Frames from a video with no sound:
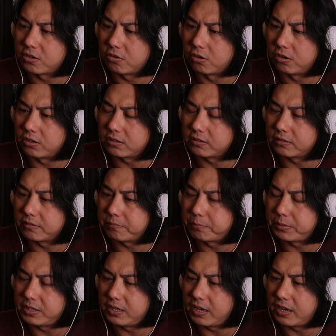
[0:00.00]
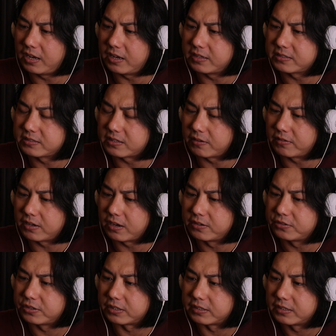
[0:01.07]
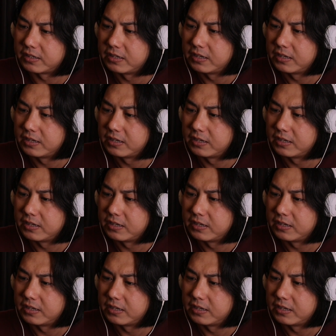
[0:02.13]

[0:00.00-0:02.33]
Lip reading: Korg-PA700.